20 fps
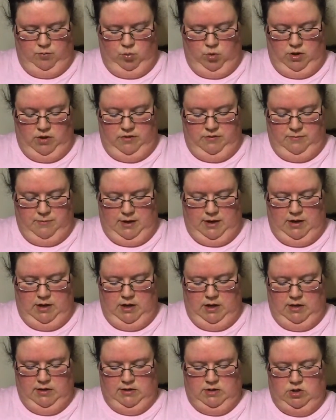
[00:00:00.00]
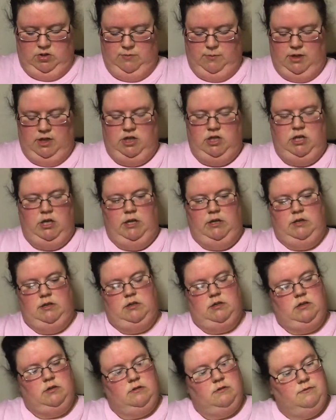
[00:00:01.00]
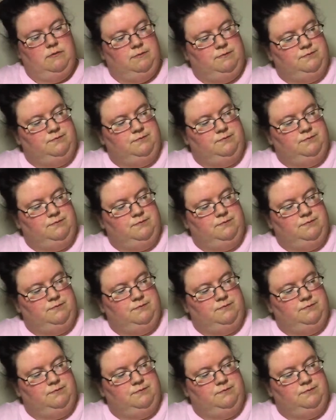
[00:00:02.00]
with my knees to my chest.